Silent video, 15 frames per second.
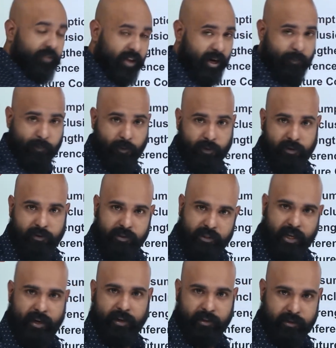that
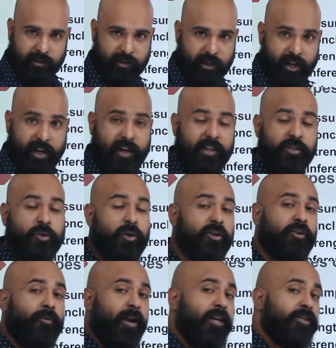sentence, it is going to
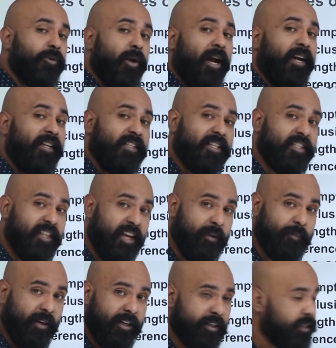rain tonight, is a
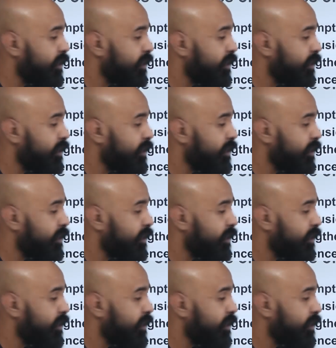statement.